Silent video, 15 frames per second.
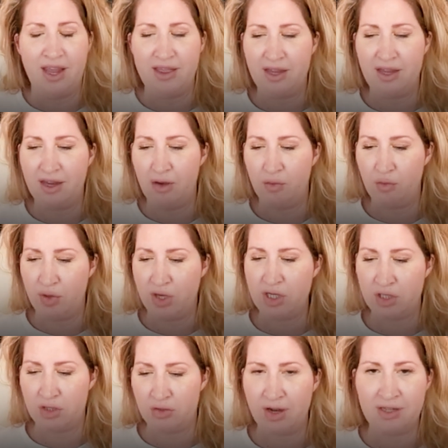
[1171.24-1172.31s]
and then we
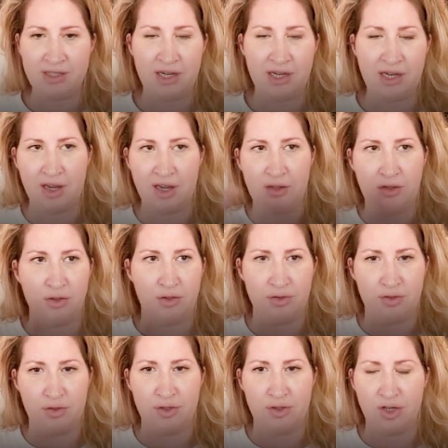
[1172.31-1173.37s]
just translated like
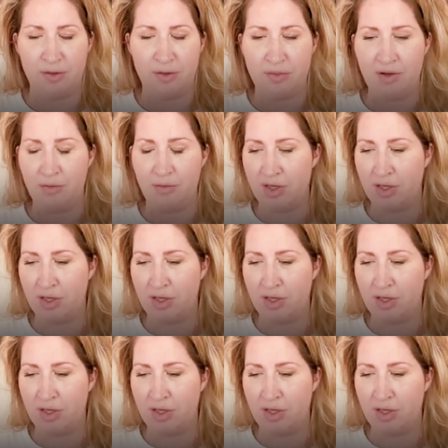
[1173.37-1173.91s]
to German.